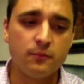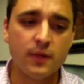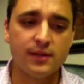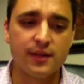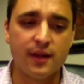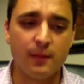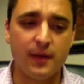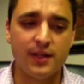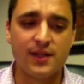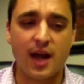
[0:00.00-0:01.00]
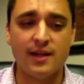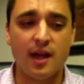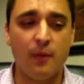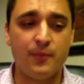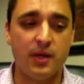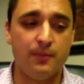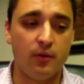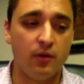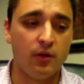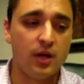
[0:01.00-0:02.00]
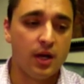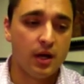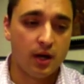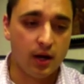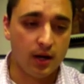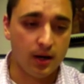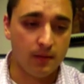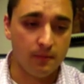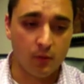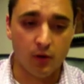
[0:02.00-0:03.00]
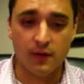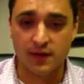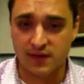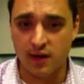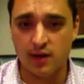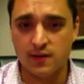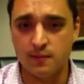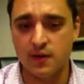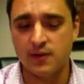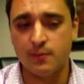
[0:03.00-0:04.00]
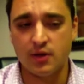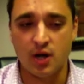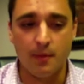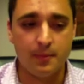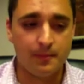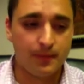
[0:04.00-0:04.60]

It's a therapy designed to help people, or in this case, Ms. Bishop,